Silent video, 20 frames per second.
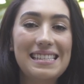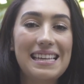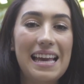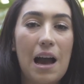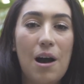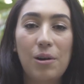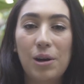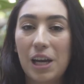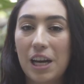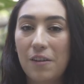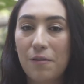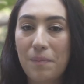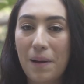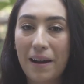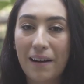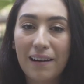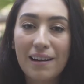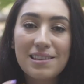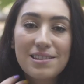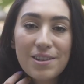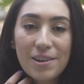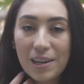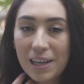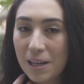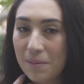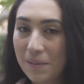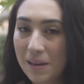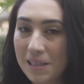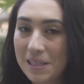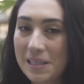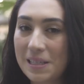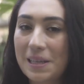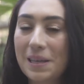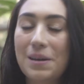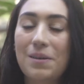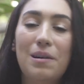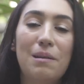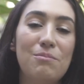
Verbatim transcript: see how good of parents they're going to be to you.